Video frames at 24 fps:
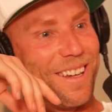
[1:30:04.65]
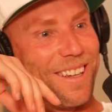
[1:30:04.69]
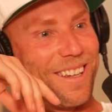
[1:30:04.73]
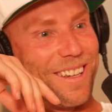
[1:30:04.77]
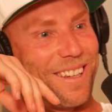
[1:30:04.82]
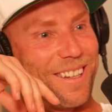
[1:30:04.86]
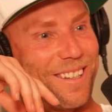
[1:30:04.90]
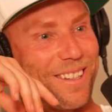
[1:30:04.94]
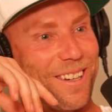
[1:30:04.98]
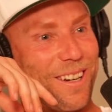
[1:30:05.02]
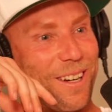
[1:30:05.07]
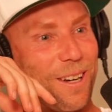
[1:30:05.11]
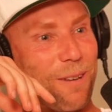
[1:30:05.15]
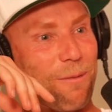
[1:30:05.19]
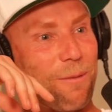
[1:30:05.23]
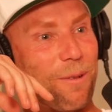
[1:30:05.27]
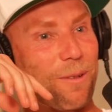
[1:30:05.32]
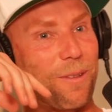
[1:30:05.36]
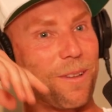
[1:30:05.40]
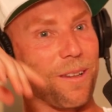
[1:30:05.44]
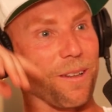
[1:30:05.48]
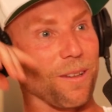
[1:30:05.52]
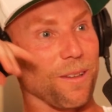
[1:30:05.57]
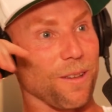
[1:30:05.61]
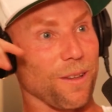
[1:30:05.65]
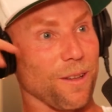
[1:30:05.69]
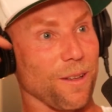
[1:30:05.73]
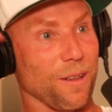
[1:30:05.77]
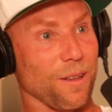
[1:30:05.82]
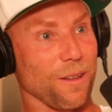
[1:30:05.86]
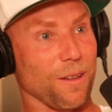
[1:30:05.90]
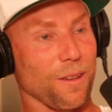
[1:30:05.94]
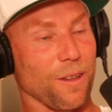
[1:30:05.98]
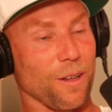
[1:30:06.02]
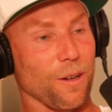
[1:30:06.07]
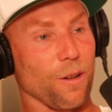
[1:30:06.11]
you're talking about
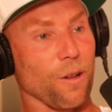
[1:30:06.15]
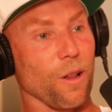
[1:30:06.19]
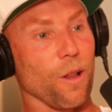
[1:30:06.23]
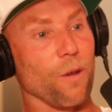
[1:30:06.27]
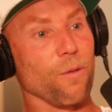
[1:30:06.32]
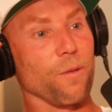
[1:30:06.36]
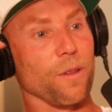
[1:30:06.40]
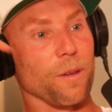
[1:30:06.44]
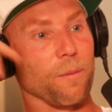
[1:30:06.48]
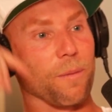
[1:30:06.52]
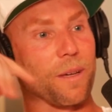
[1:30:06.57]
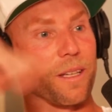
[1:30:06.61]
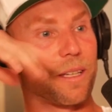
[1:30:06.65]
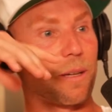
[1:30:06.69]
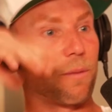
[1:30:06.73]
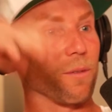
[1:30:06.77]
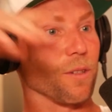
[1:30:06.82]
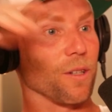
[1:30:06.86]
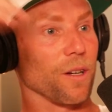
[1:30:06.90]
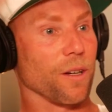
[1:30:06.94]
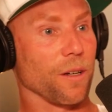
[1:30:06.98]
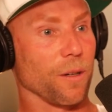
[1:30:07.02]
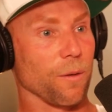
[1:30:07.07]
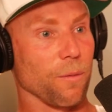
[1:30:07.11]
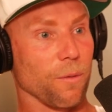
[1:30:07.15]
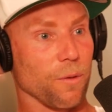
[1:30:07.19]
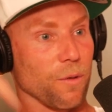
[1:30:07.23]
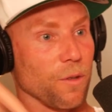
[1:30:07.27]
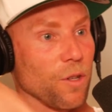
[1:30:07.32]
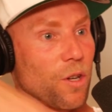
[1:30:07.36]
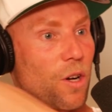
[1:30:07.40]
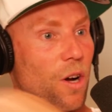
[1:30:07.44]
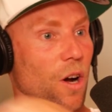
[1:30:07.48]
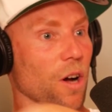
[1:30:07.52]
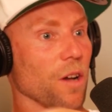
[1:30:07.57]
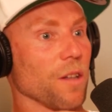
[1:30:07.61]
the clothing, because I was talking about
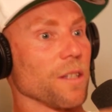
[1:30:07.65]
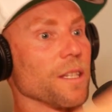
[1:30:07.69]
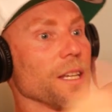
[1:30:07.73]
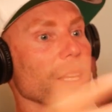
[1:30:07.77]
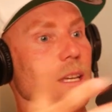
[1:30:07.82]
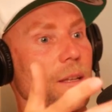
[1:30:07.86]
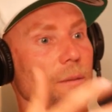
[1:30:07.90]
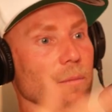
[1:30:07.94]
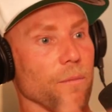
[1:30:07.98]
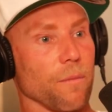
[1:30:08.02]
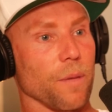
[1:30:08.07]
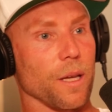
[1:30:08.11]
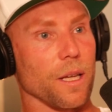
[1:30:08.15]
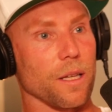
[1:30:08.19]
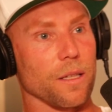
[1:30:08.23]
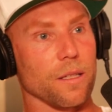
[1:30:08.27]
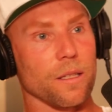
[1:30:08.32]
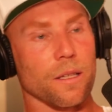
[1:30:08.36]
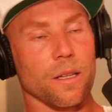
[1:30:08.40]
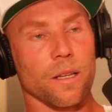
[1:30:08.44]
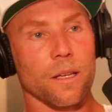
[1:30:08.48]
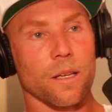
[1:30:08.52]
content based.